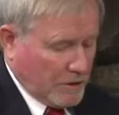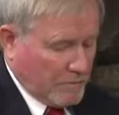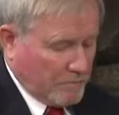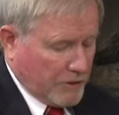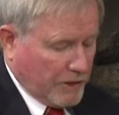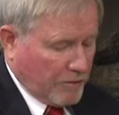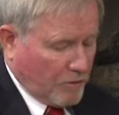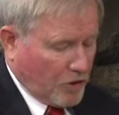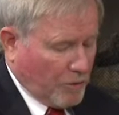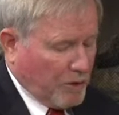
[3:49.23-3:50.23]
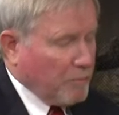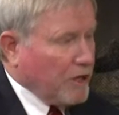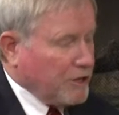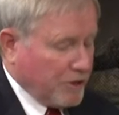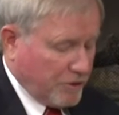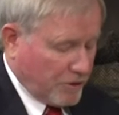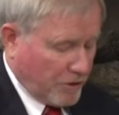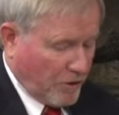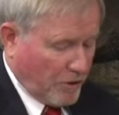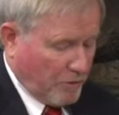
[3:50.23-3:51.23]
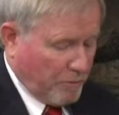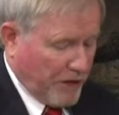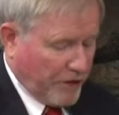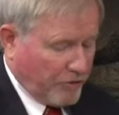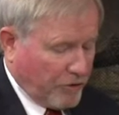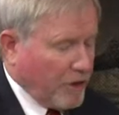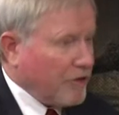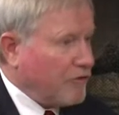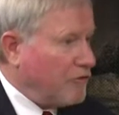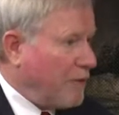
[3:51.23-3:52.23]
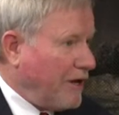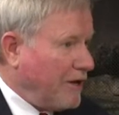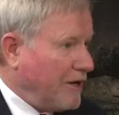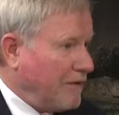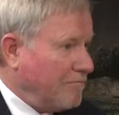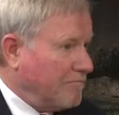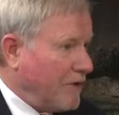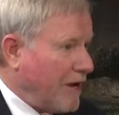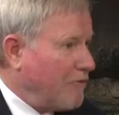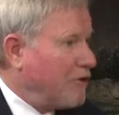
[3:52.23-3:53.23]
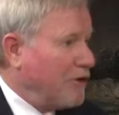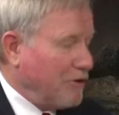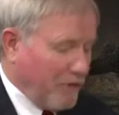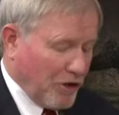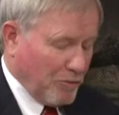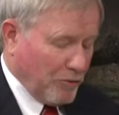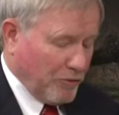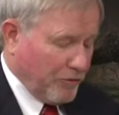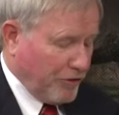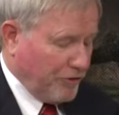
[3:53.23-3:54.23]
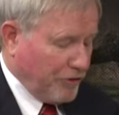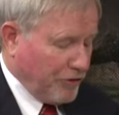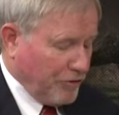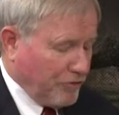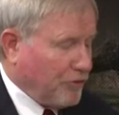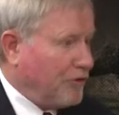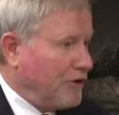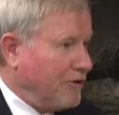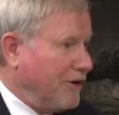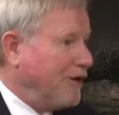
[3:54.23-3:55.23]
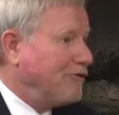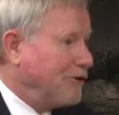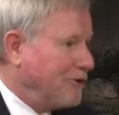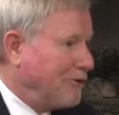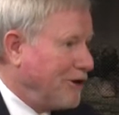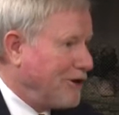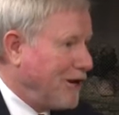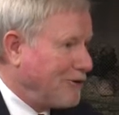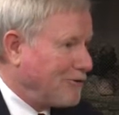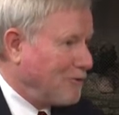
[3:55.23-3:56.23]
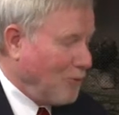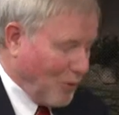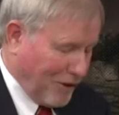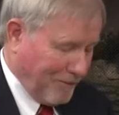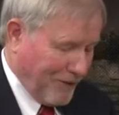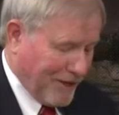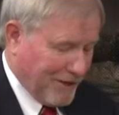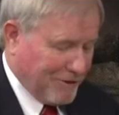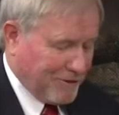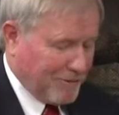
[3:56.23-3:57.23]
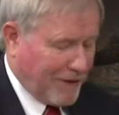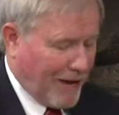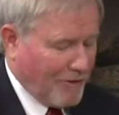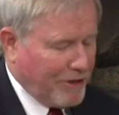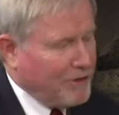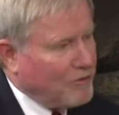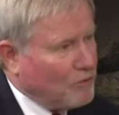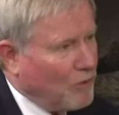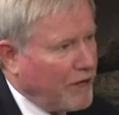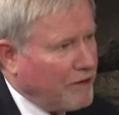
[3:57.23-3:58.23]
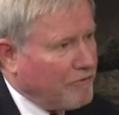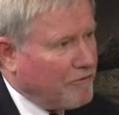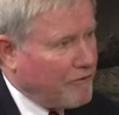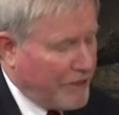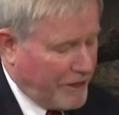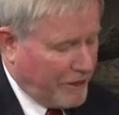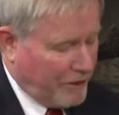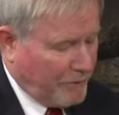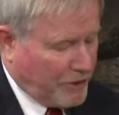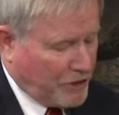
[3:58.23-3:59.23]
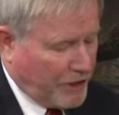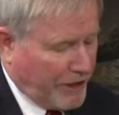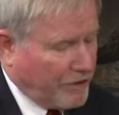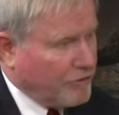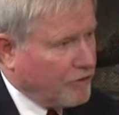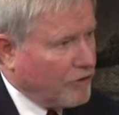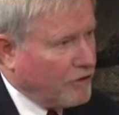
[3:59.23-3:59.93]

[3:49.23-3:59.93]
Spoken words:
Now, Army budgets are based on spending everything available this year so that next year they can ask for more. Yes. So how can this way of thinking be changed so that the